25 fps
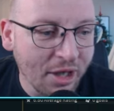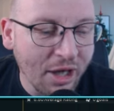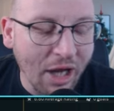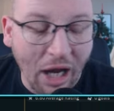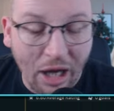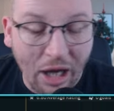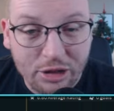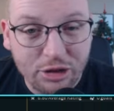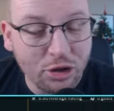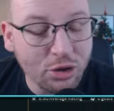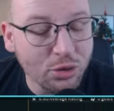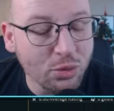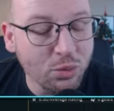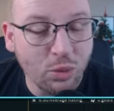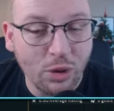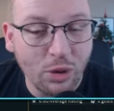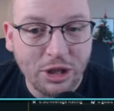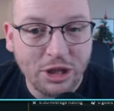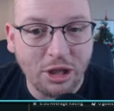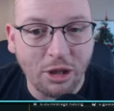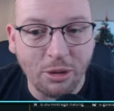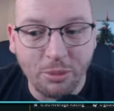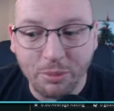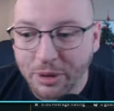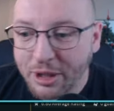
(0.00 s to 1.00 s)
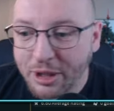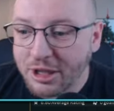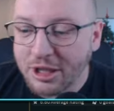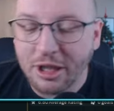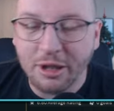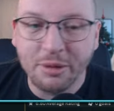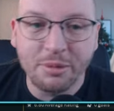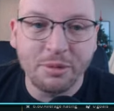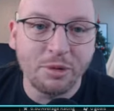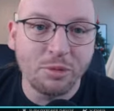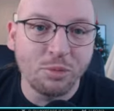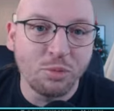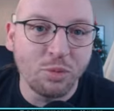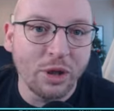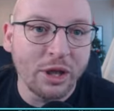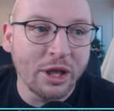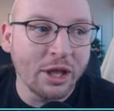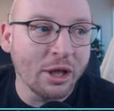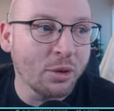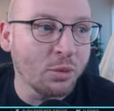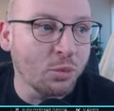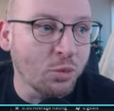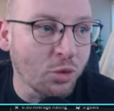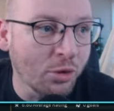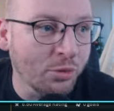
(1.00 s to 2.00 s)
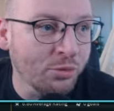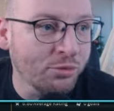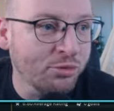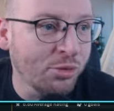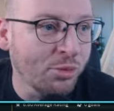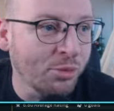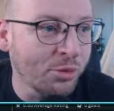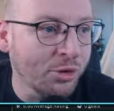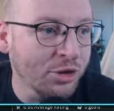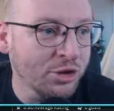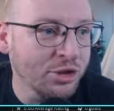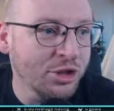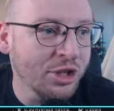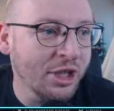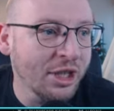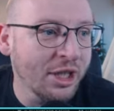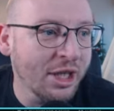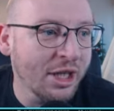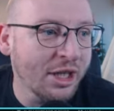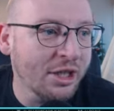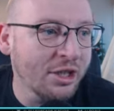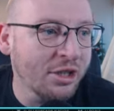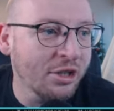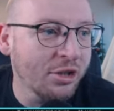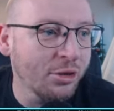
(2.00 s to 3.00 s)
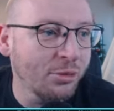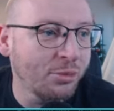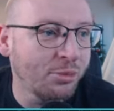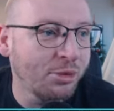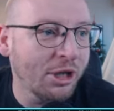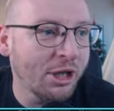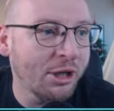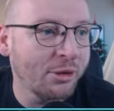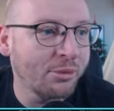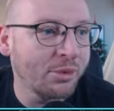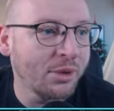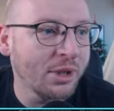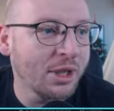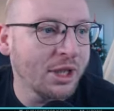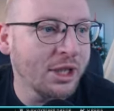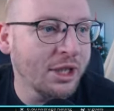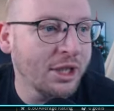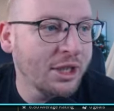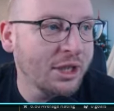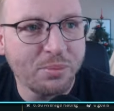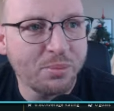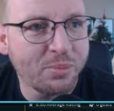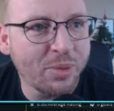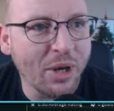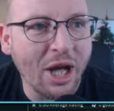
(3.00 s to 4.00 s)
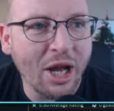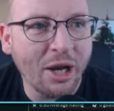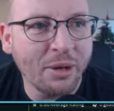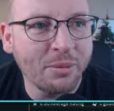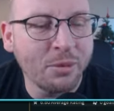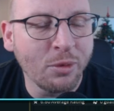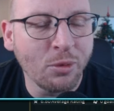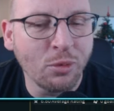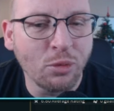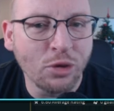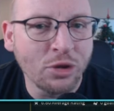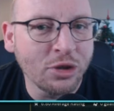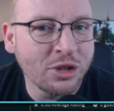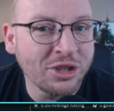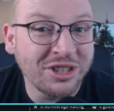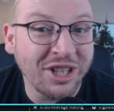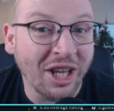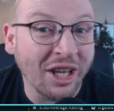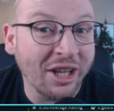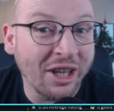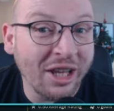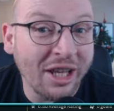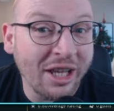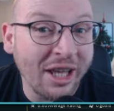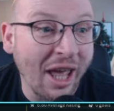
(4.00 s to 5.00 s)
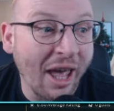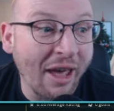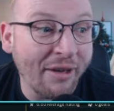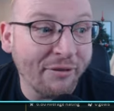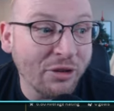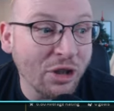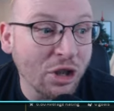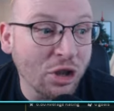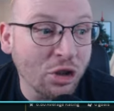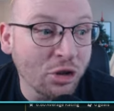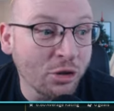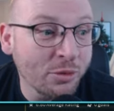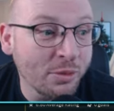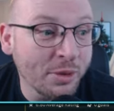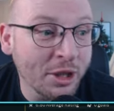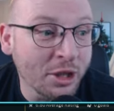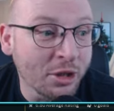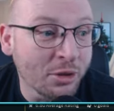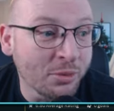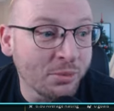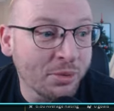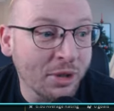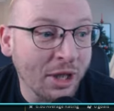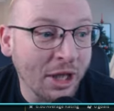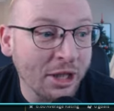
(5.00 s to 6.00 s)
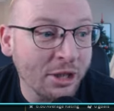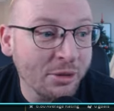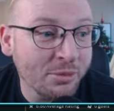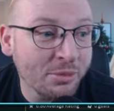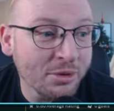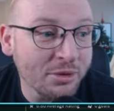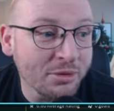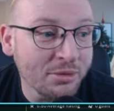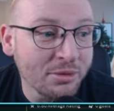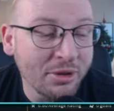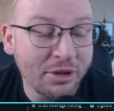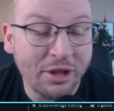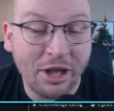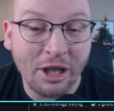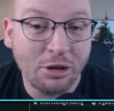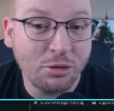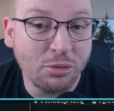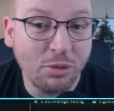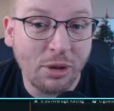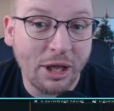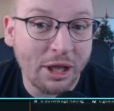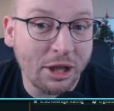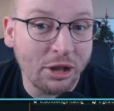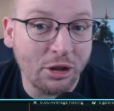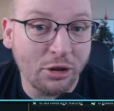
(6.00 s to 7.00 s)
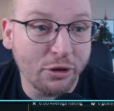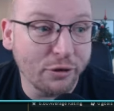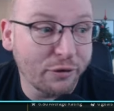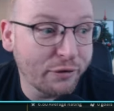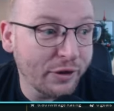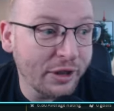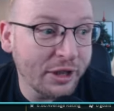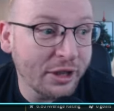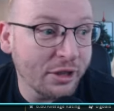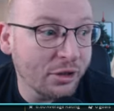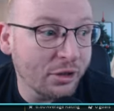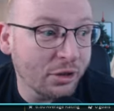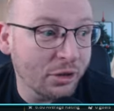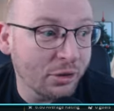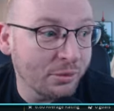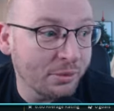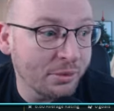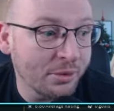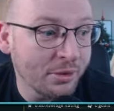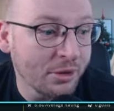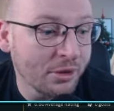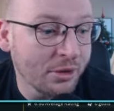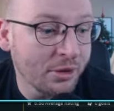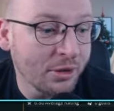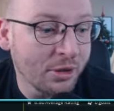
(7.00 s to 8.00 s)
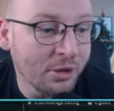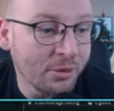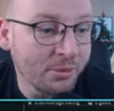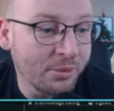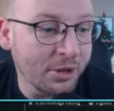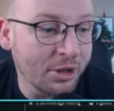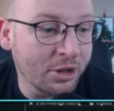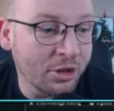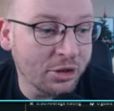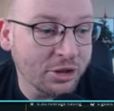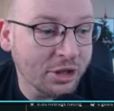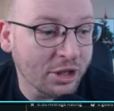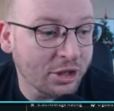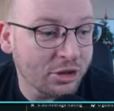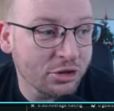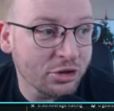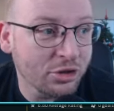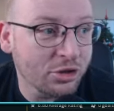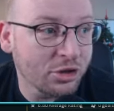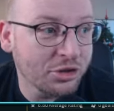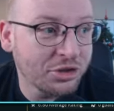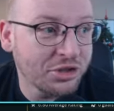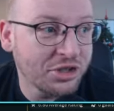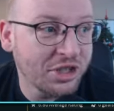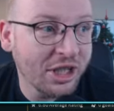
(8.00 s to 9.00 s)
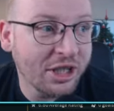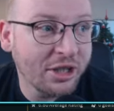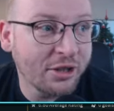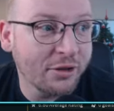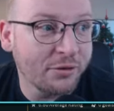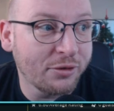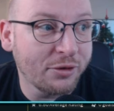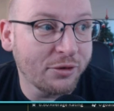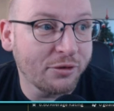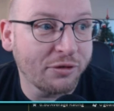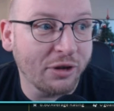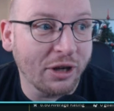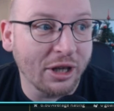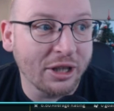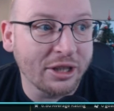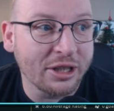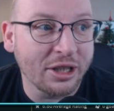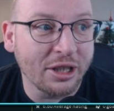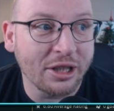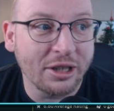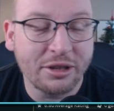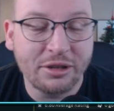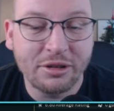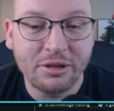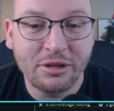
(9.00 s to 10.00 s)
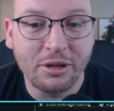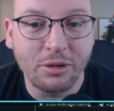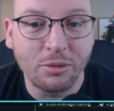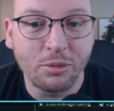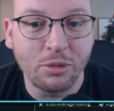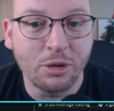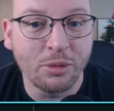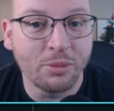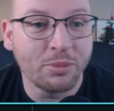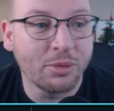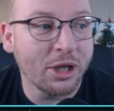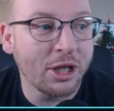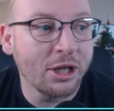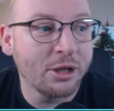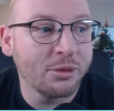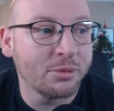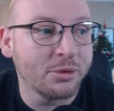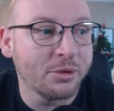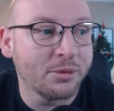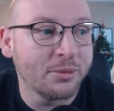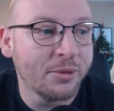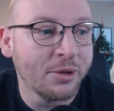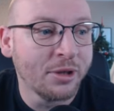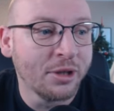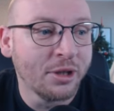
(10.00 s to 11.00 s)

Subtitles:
I just wish our B team would win that one promotion and get into the playable league. Part of me wonders, are they ever going to become playable? That's why I got a feeder club, because I just got sick of the fact that they weren't playable.